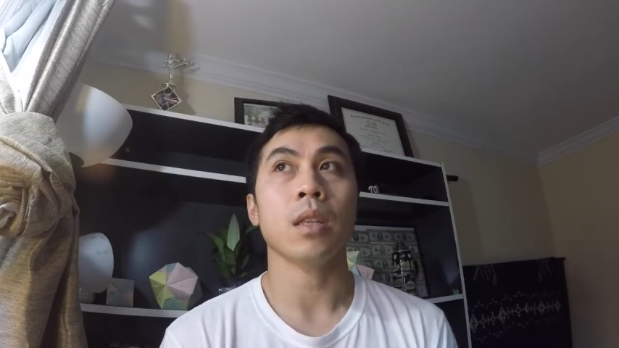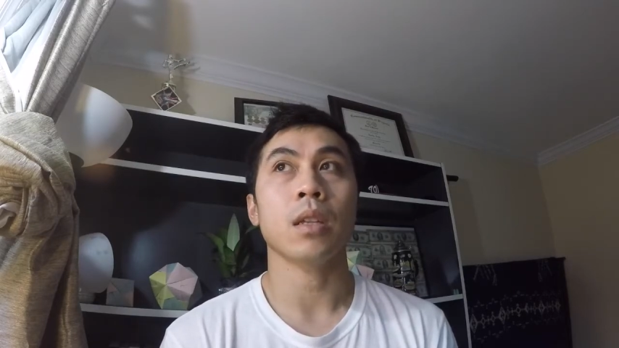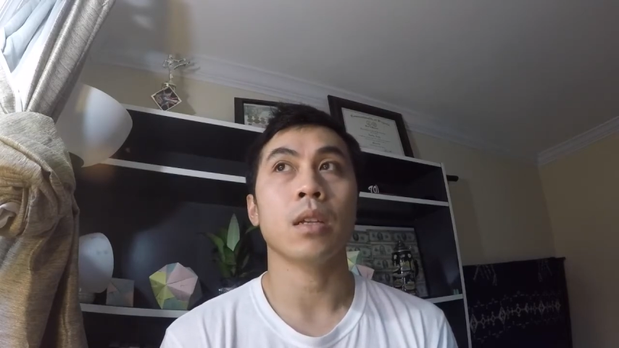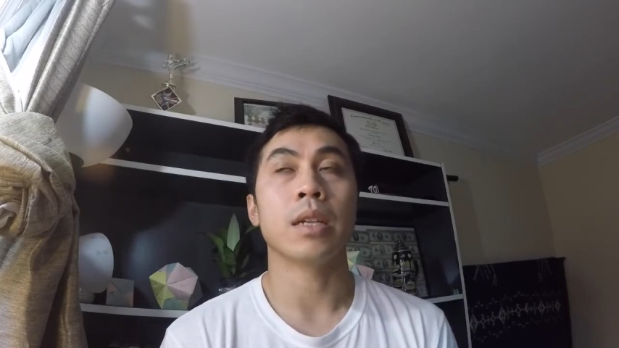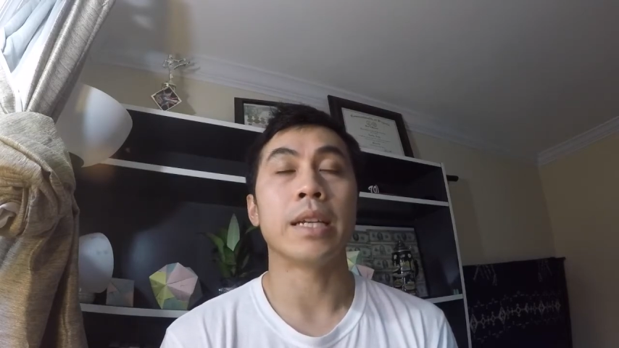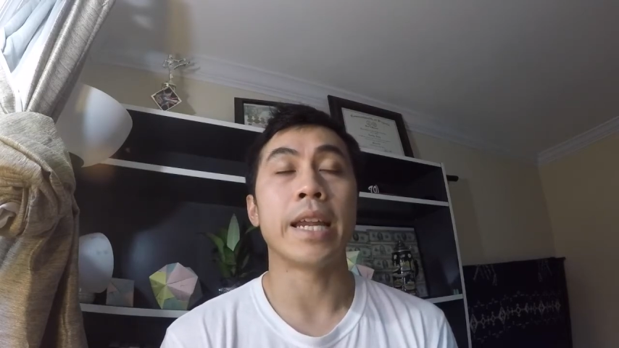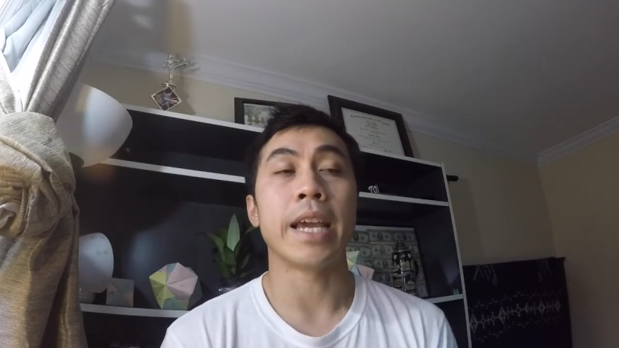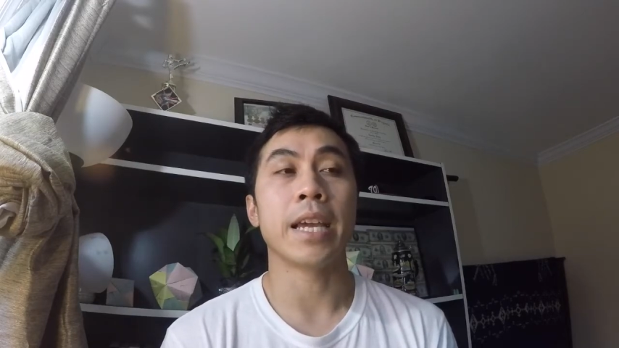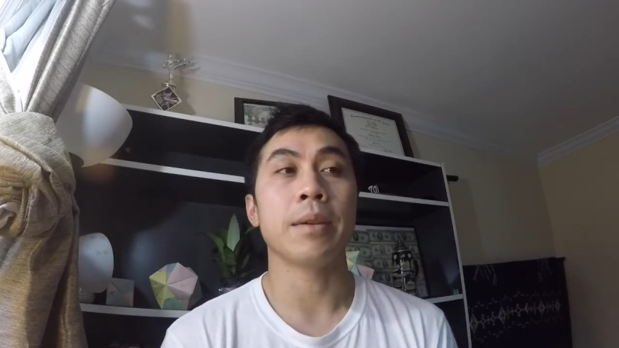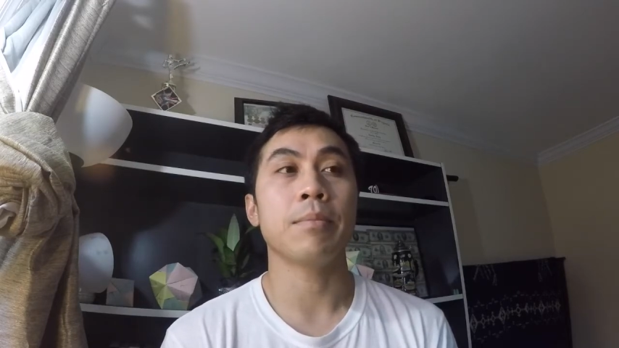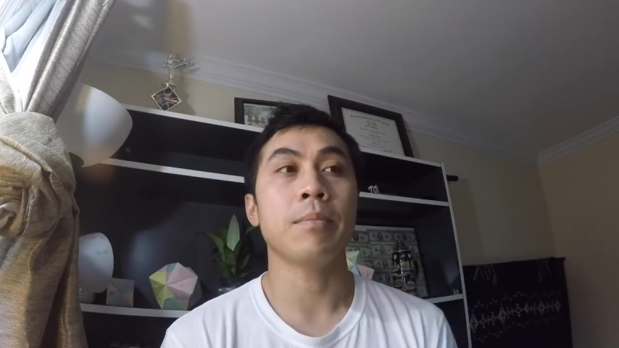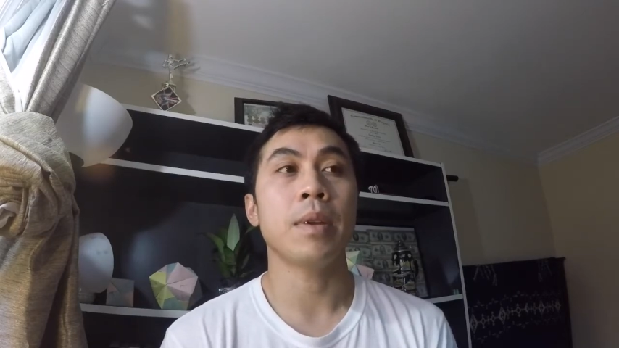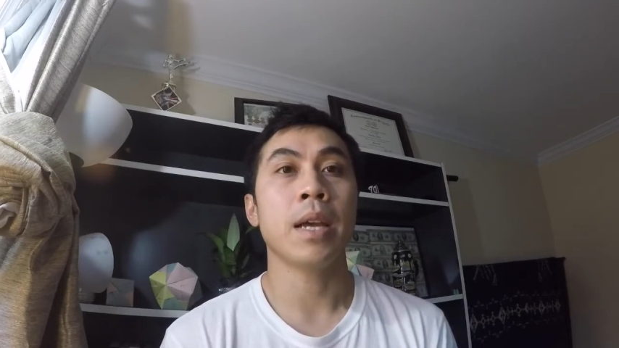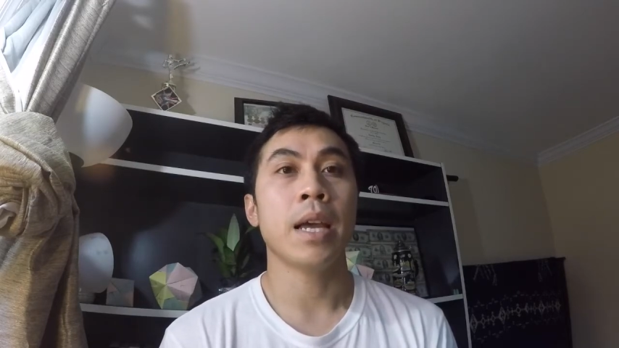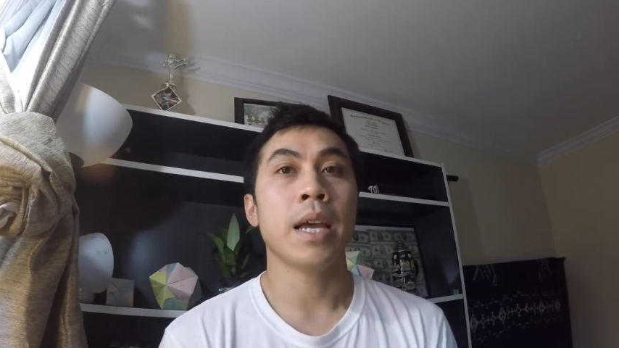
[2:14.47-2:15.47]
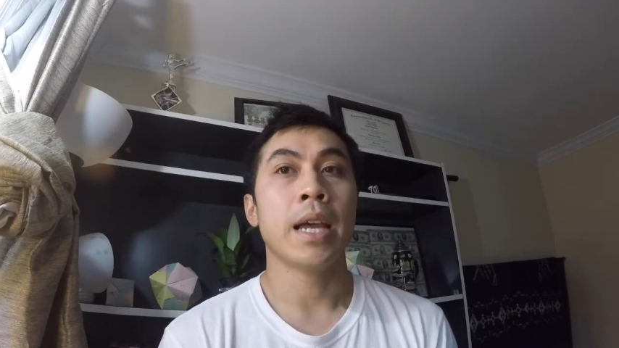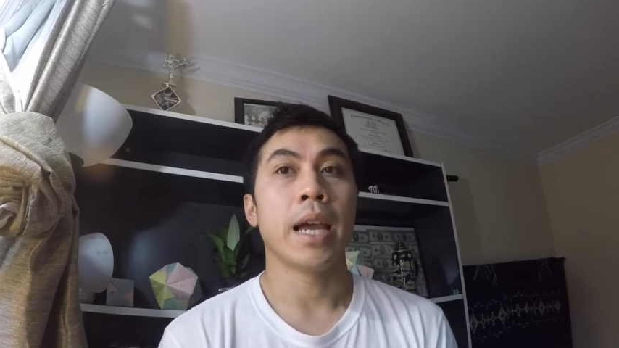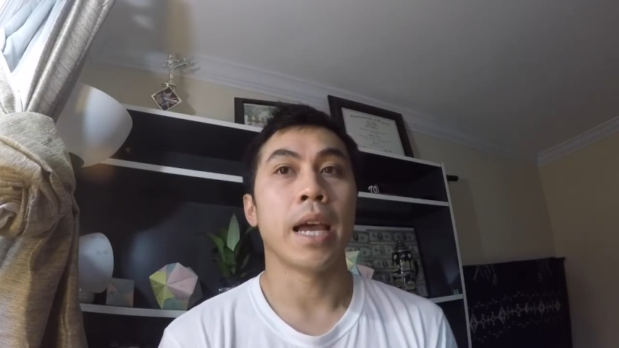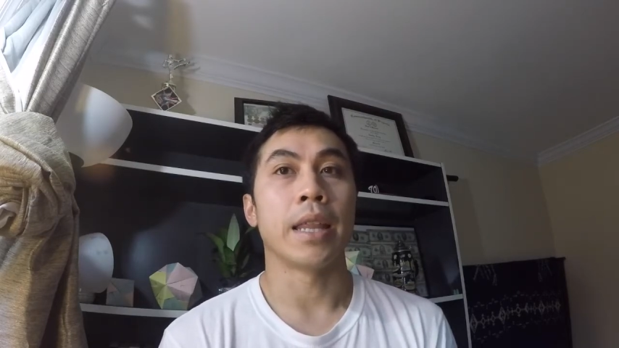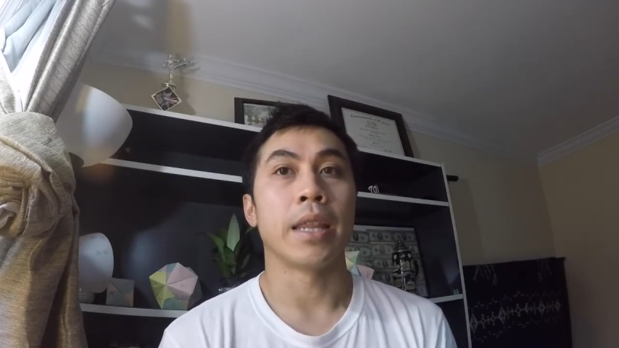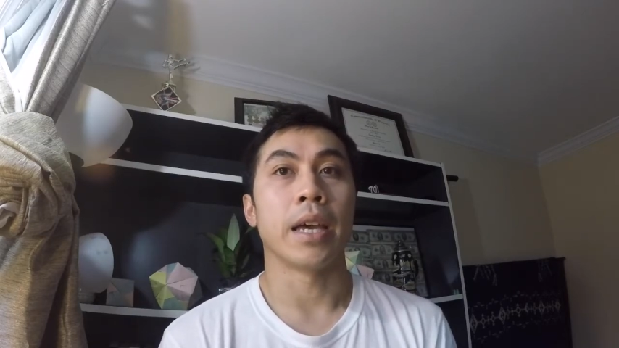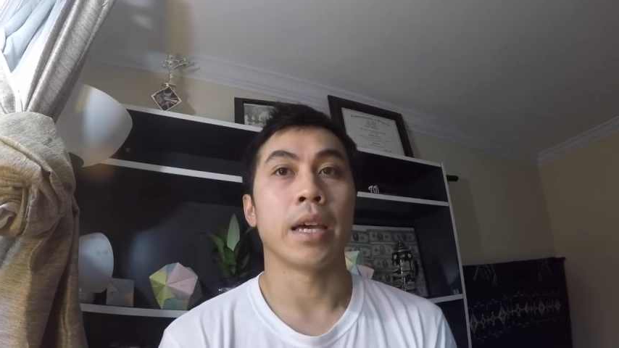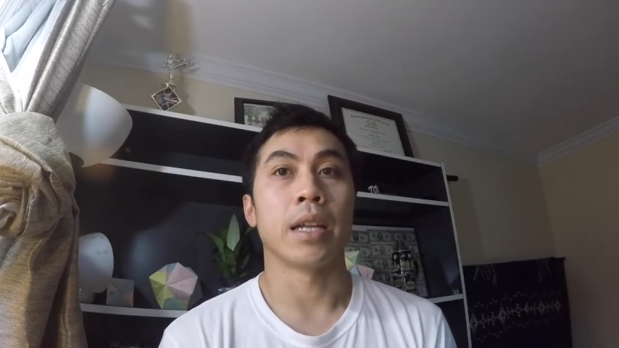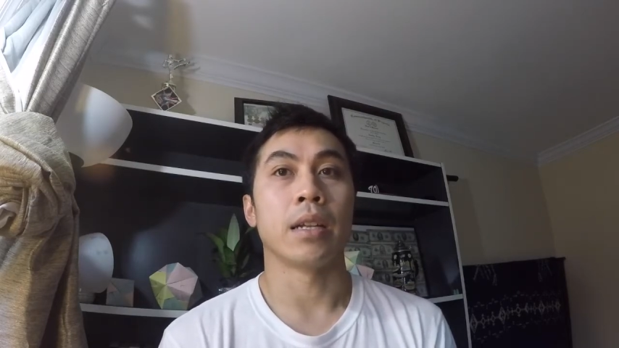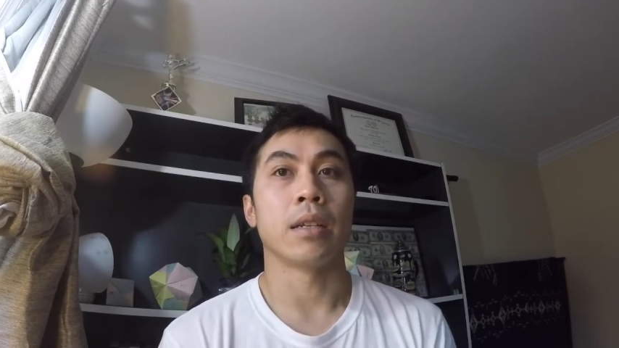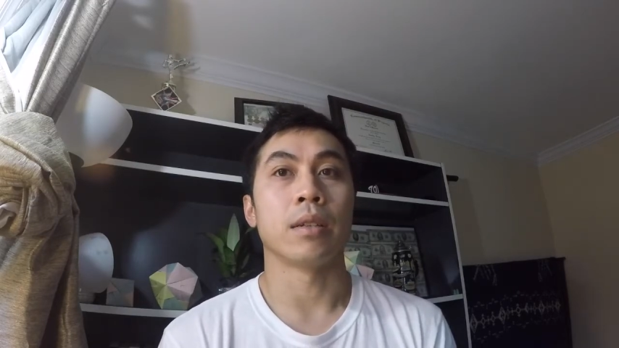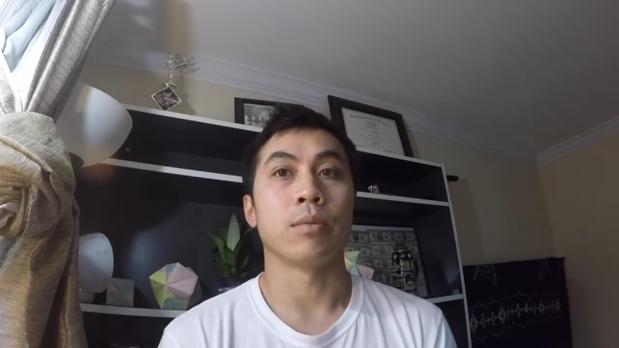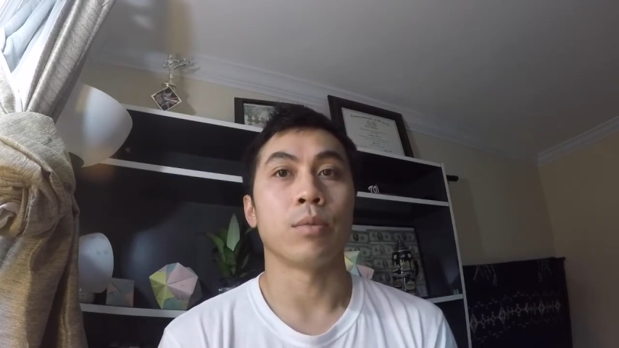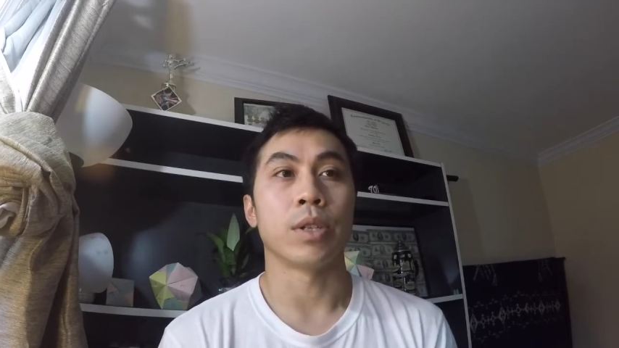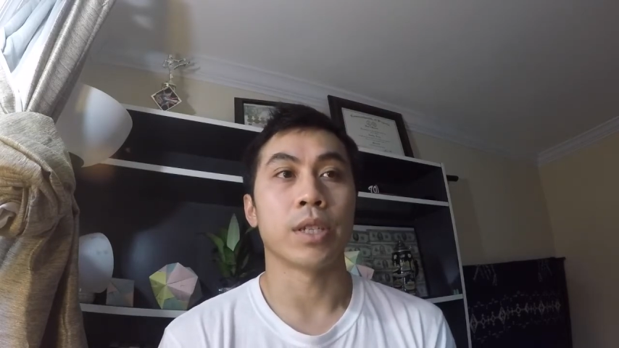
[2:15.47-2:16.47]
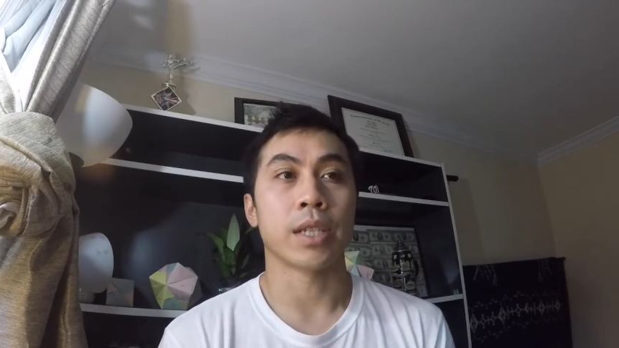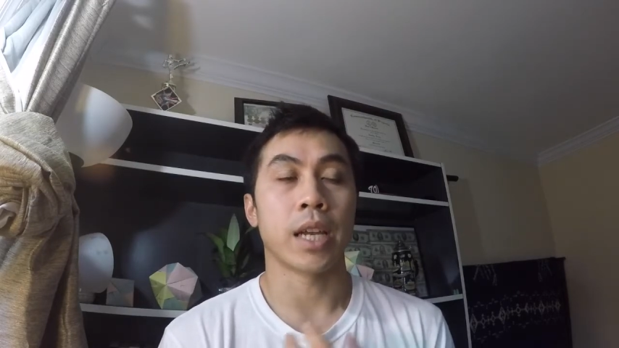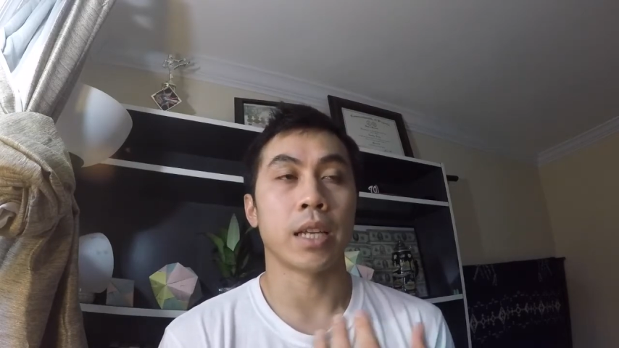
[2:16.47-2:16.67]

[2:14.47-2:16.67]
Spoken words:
name, and then we